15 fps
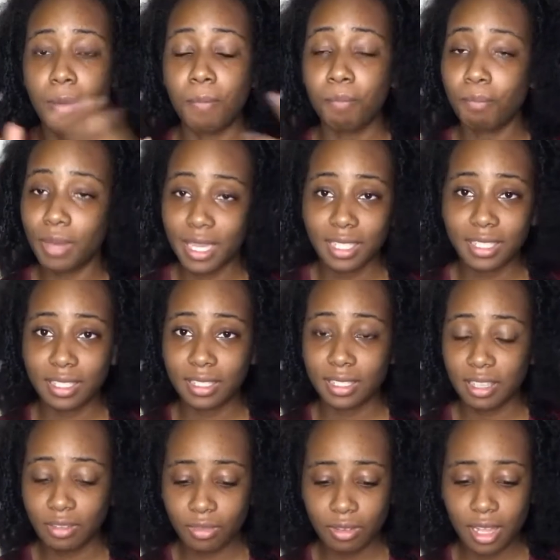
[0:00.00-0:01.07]
But
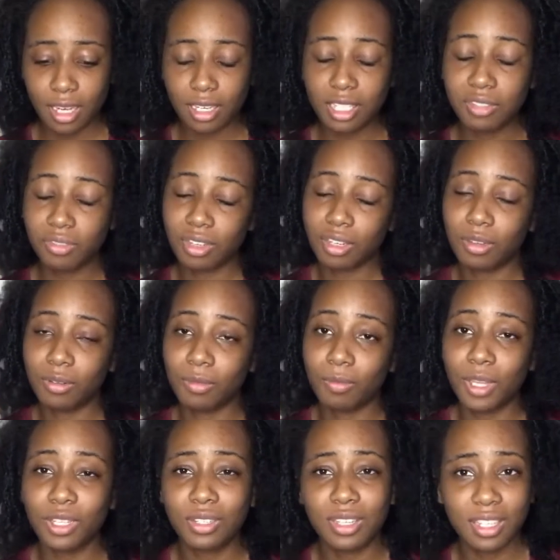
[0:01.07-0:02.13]
if you like this video,
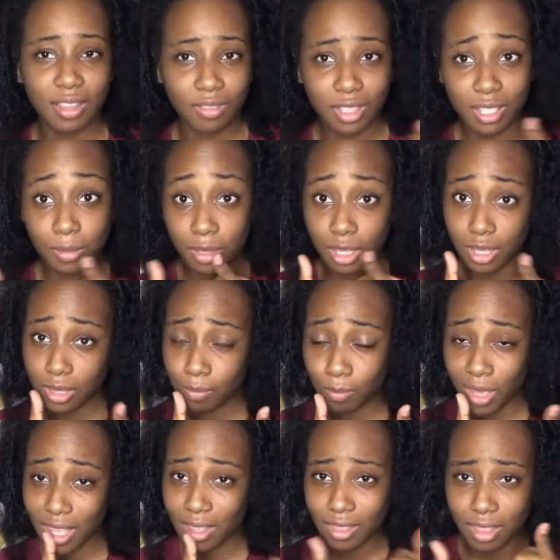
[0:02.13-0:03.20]
make sure to give this a
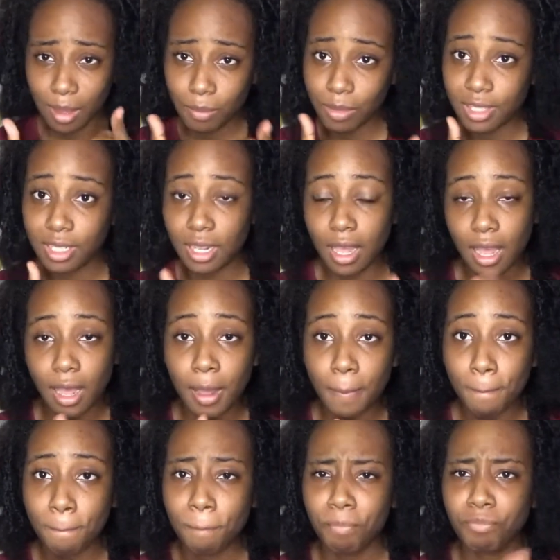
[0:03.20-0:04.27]
big thumbs up.
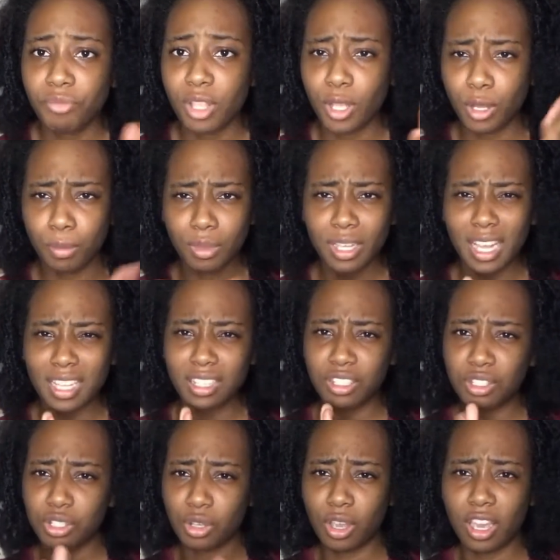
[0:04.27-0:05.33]
I hope you guys
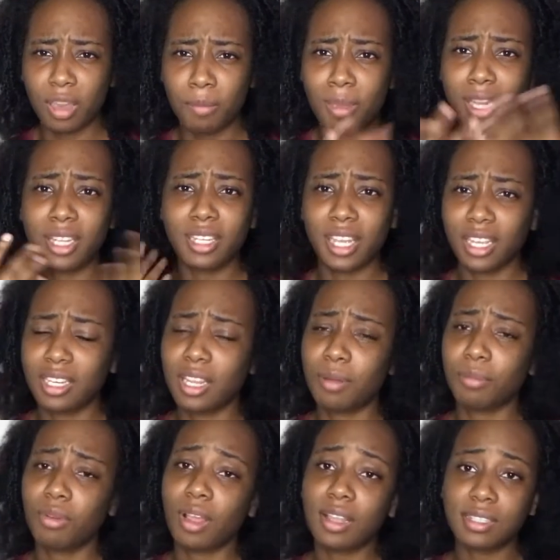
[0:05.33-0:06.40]
enjoy my takedown
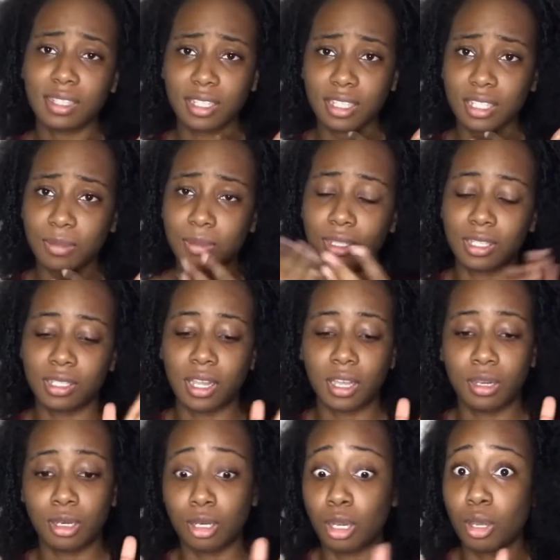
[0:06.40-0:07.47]
process because
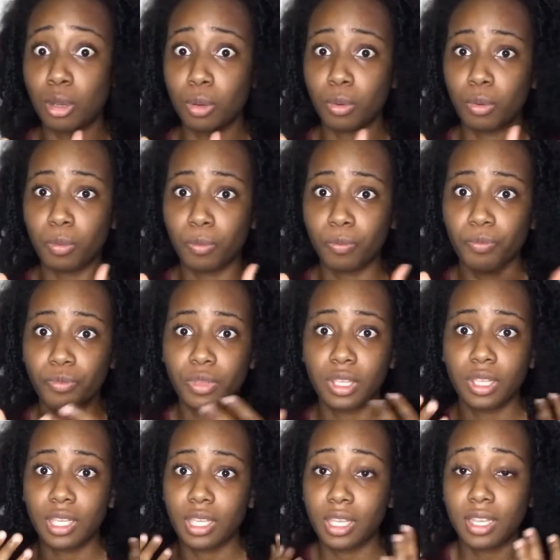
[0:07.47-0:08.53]
I know
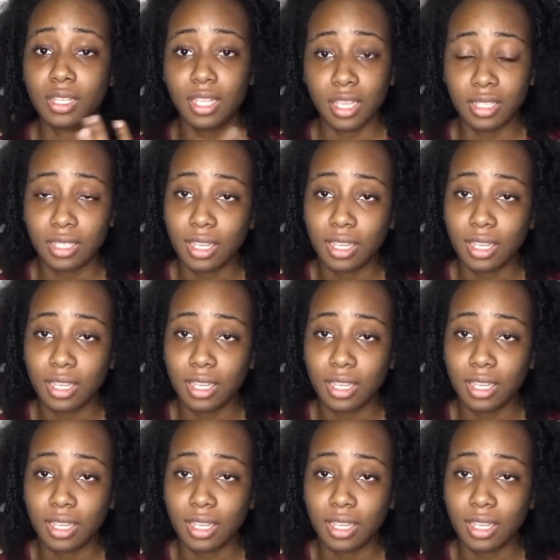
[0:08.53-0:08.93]
it takes